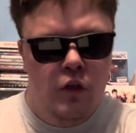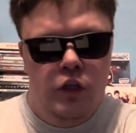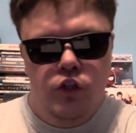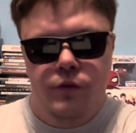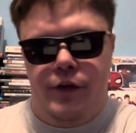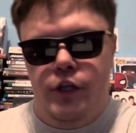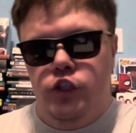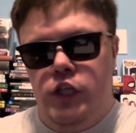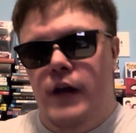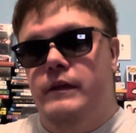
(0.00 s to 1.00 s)
do a very good
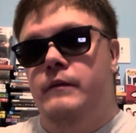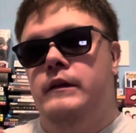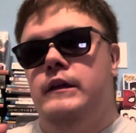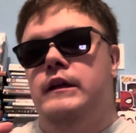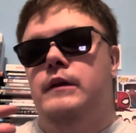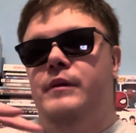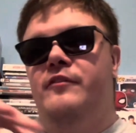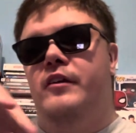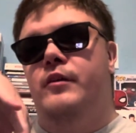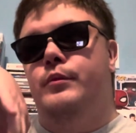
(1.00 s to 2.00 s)
job at being
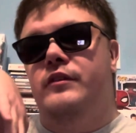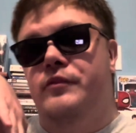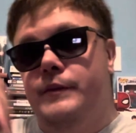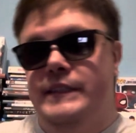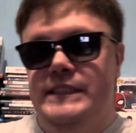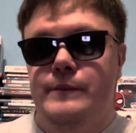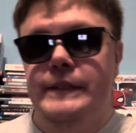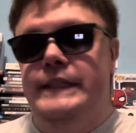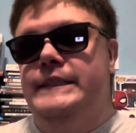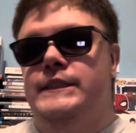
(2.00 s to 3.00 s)
very believably
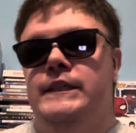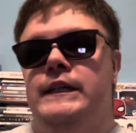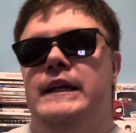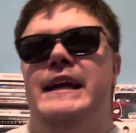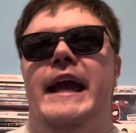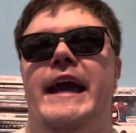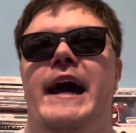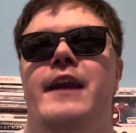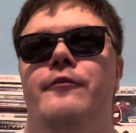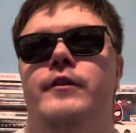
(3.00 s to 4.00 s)
siblings. It
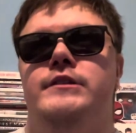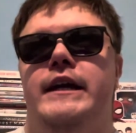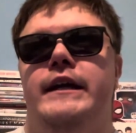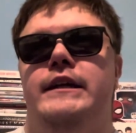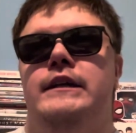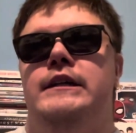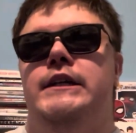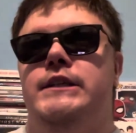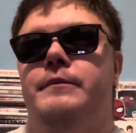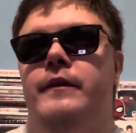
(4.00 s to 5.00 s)
kind of feels like
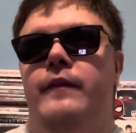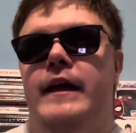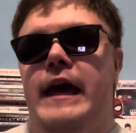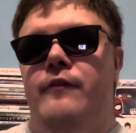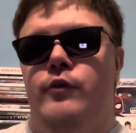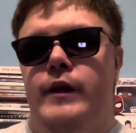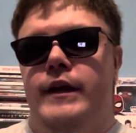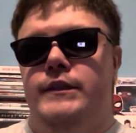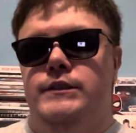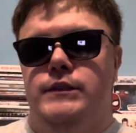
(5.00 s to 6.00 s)
something that
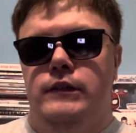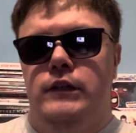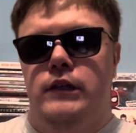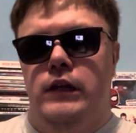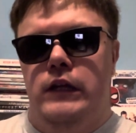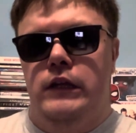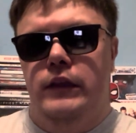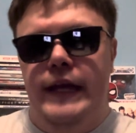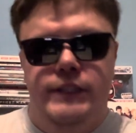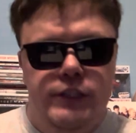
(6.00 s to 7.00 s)
Alvarez
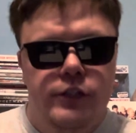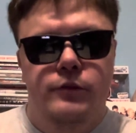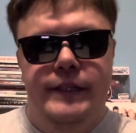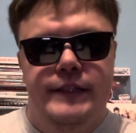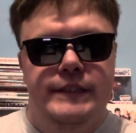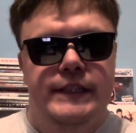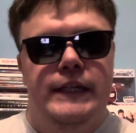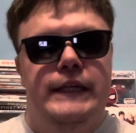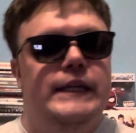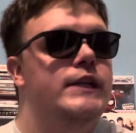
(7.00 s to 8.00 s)
likes to do, because
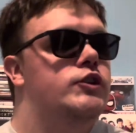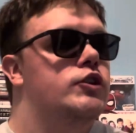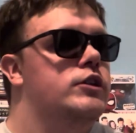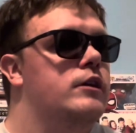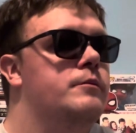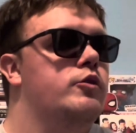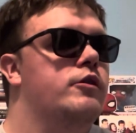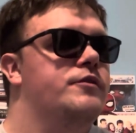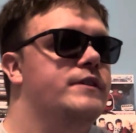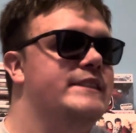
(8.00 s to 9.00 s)
he took a more
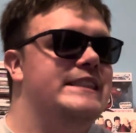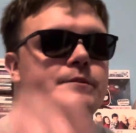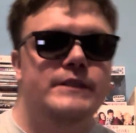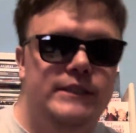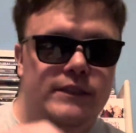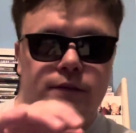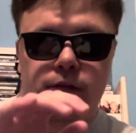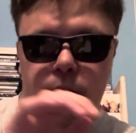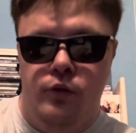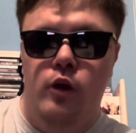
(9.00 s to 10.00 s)
of a sibling
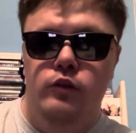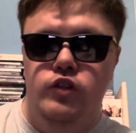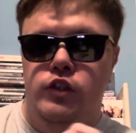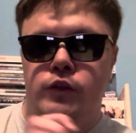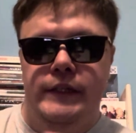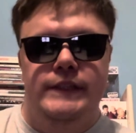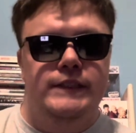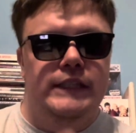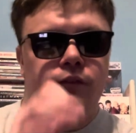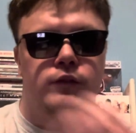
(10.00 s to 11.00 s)
approach to
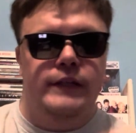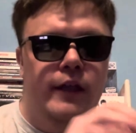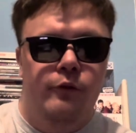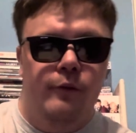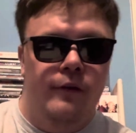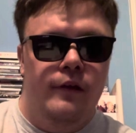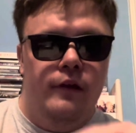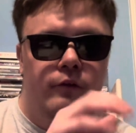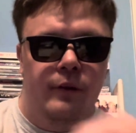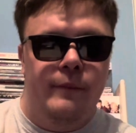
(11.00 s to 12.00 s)
his Evil Dead
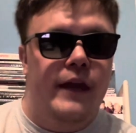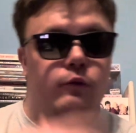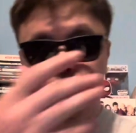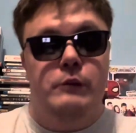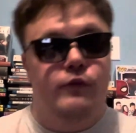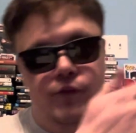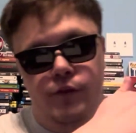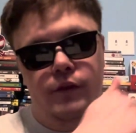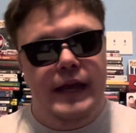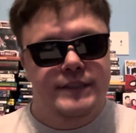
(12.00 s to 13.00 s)
remake, which I
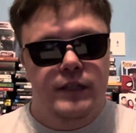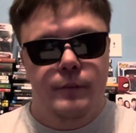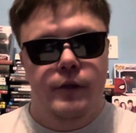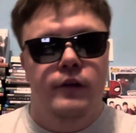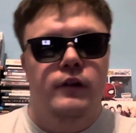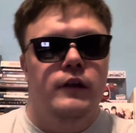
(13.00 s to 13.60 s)
reviewed last summer.